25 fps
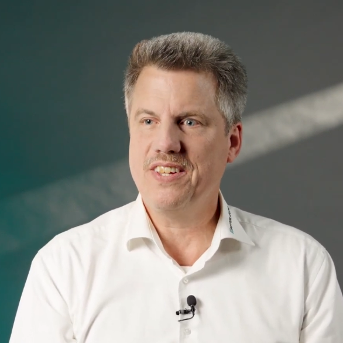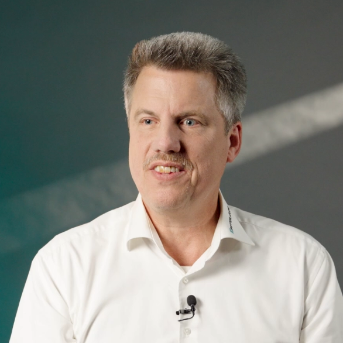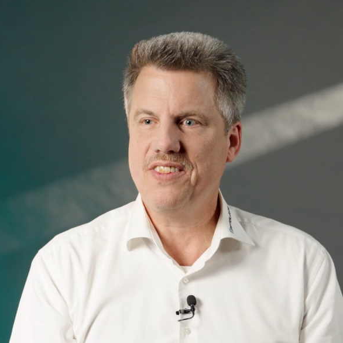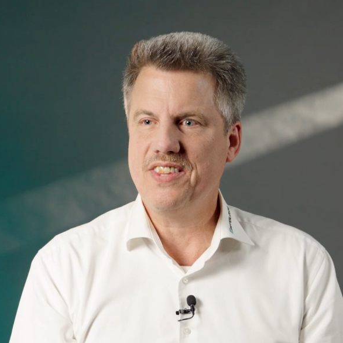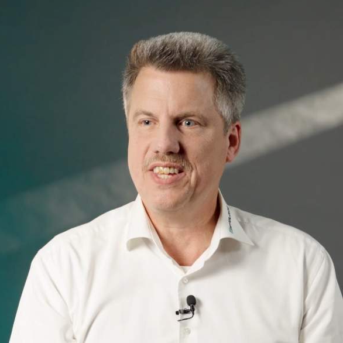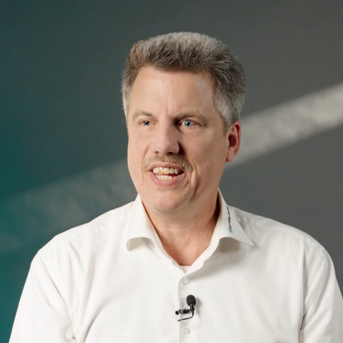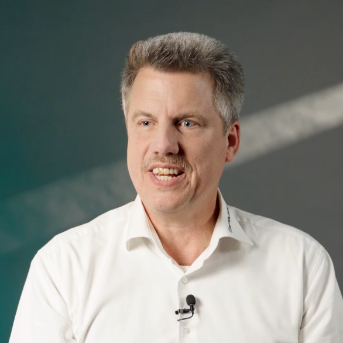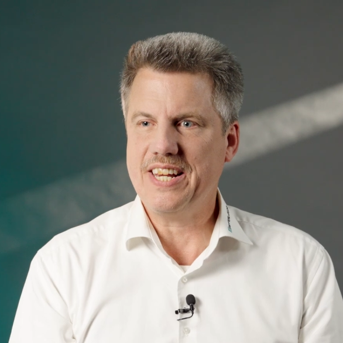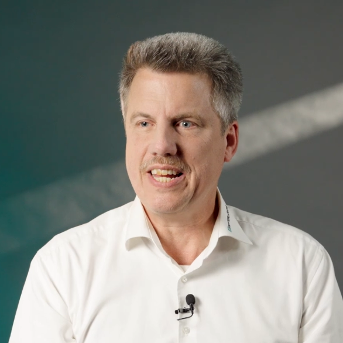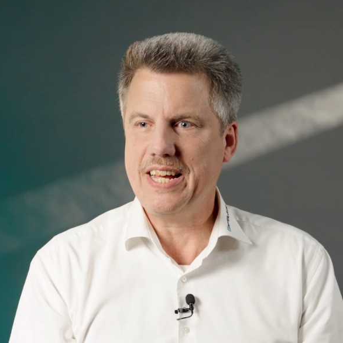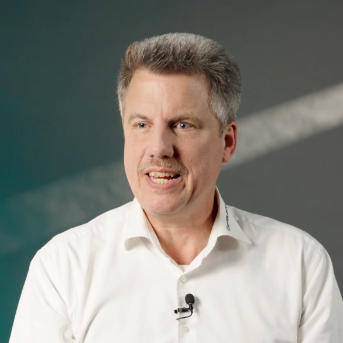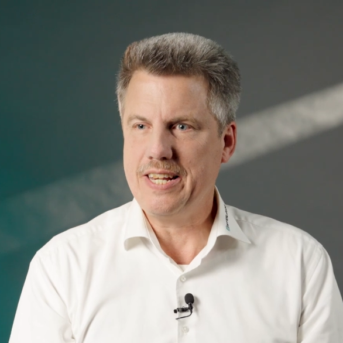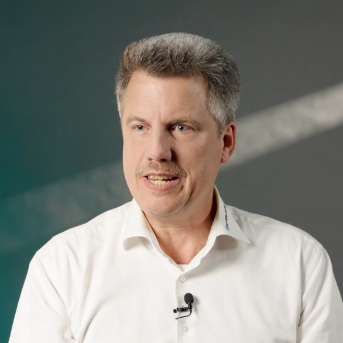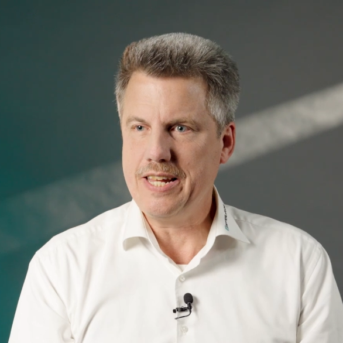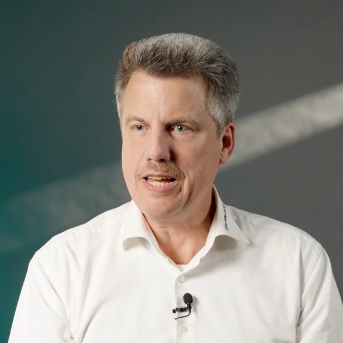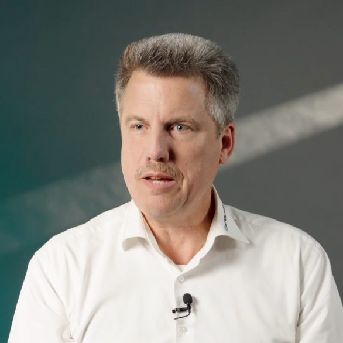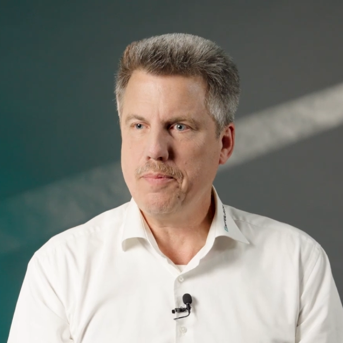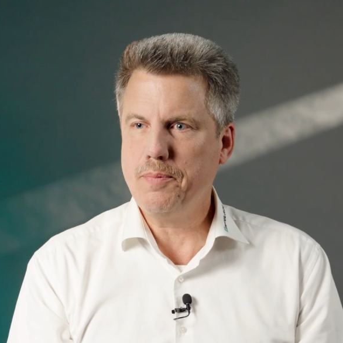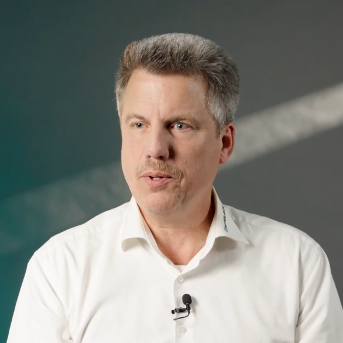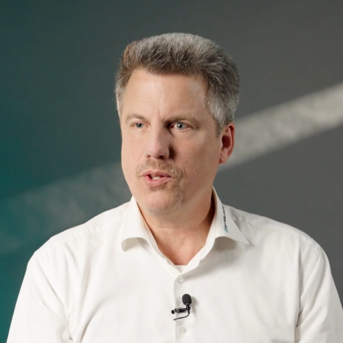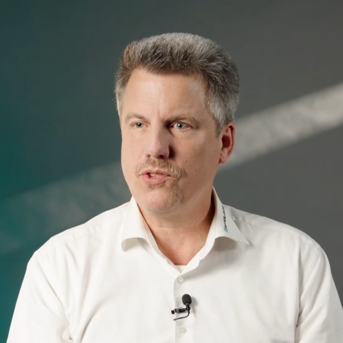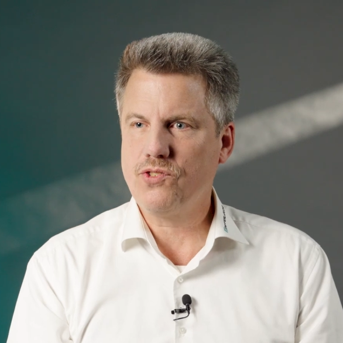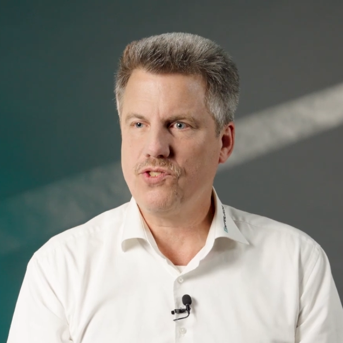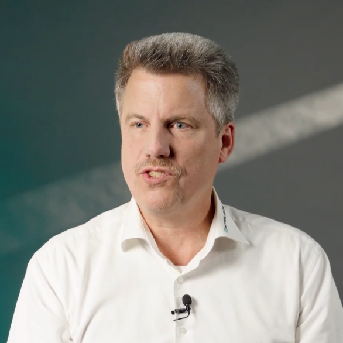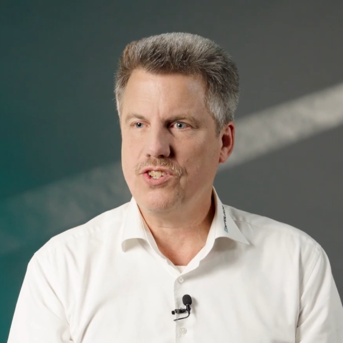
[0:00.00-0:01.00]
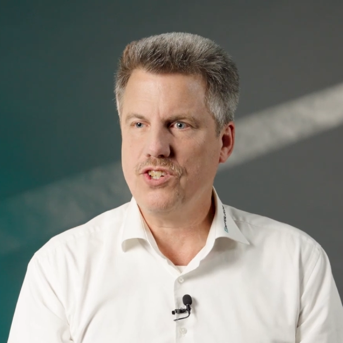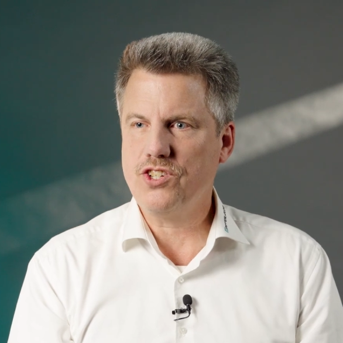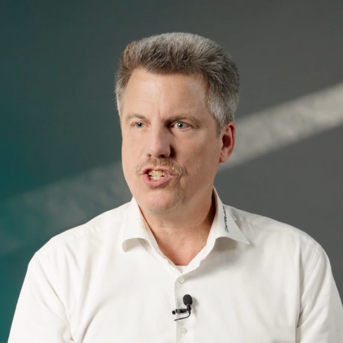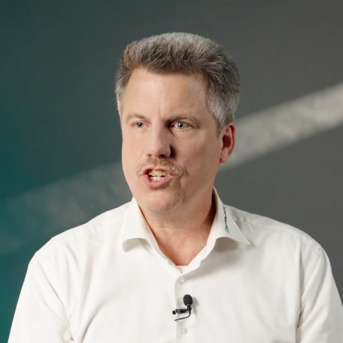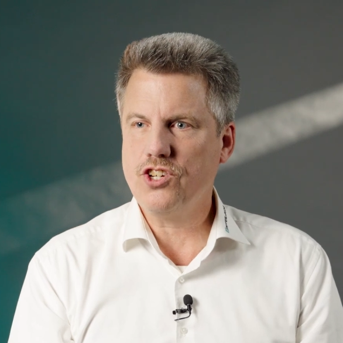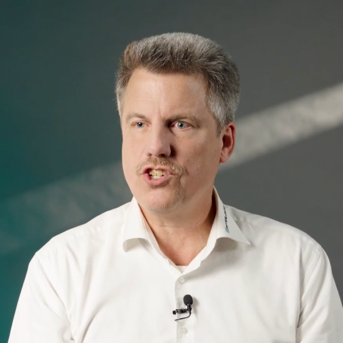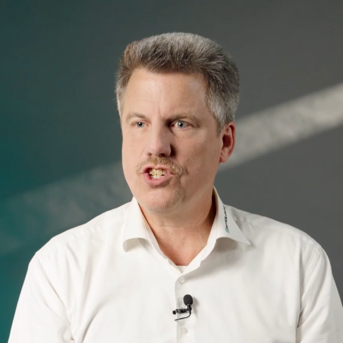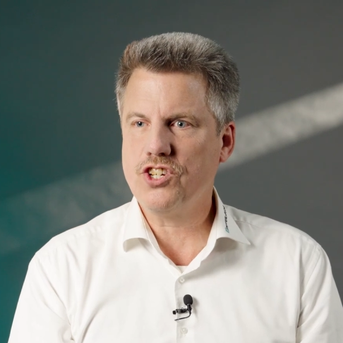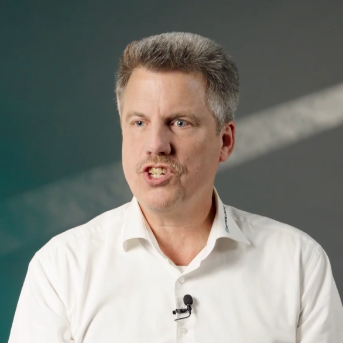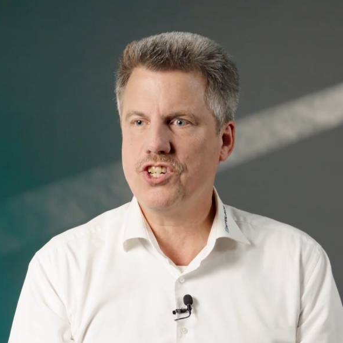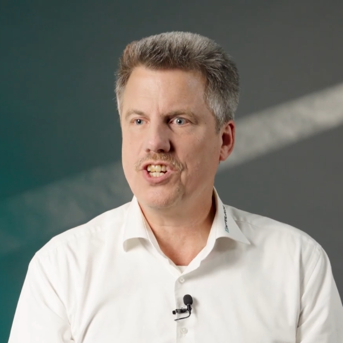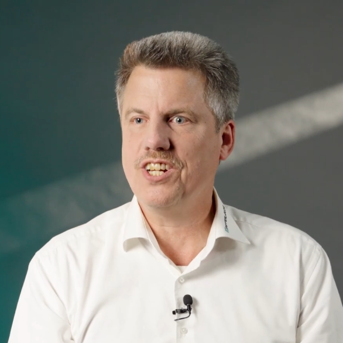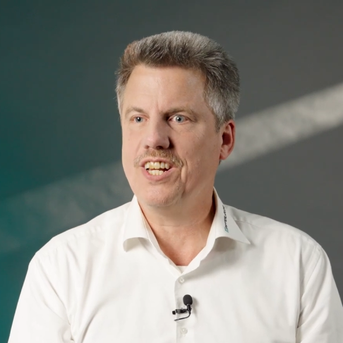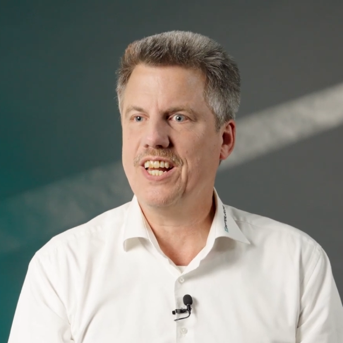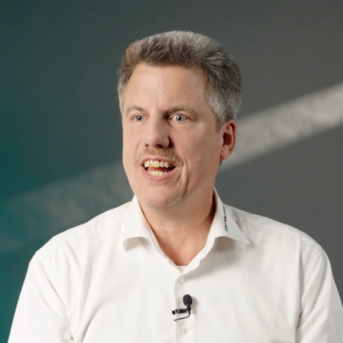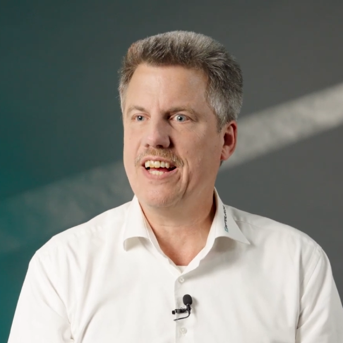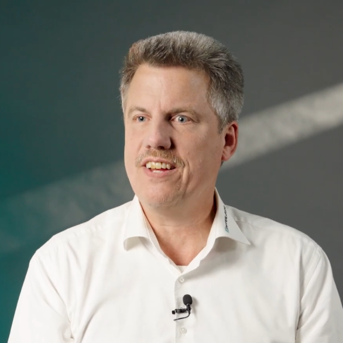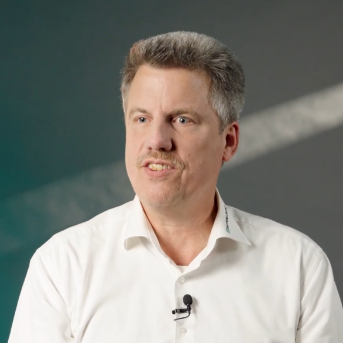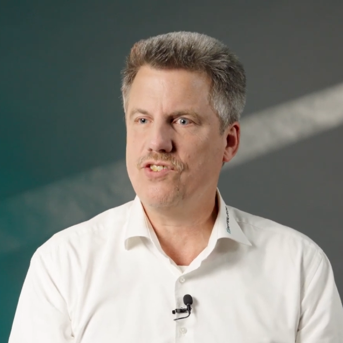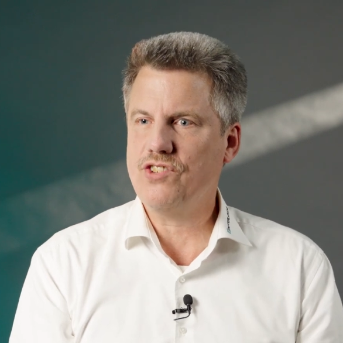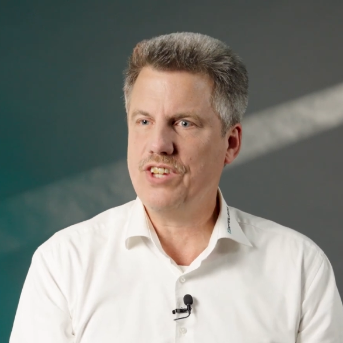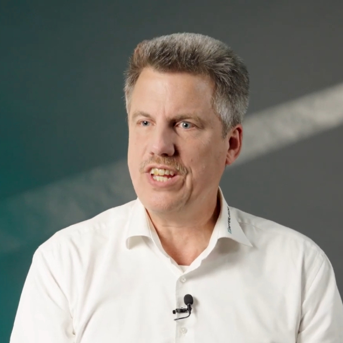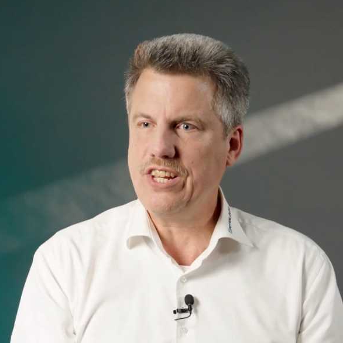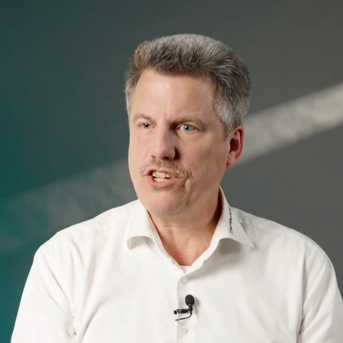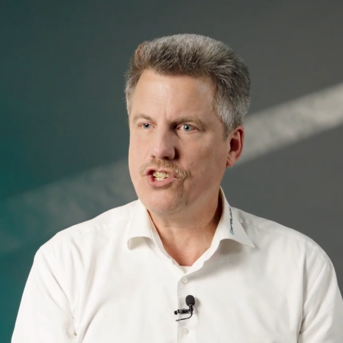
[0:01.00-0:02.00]
that enables the
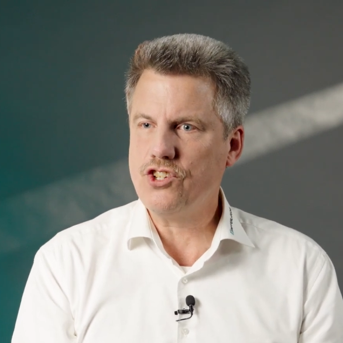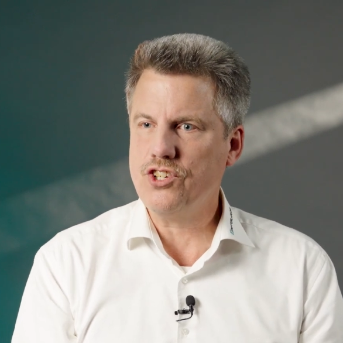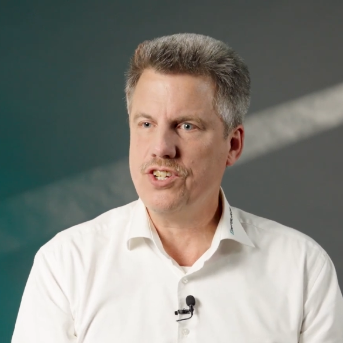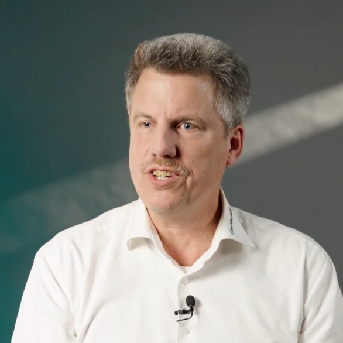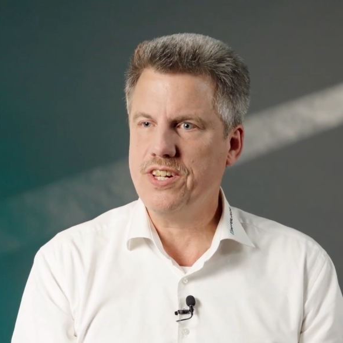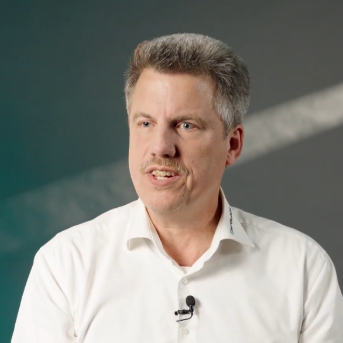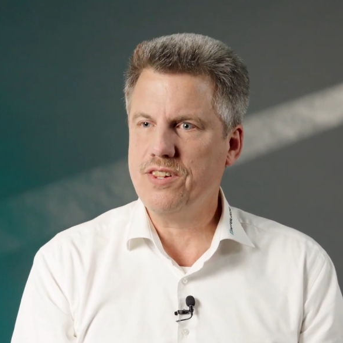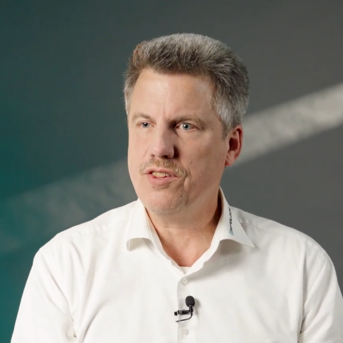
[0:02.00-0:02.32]
digitalization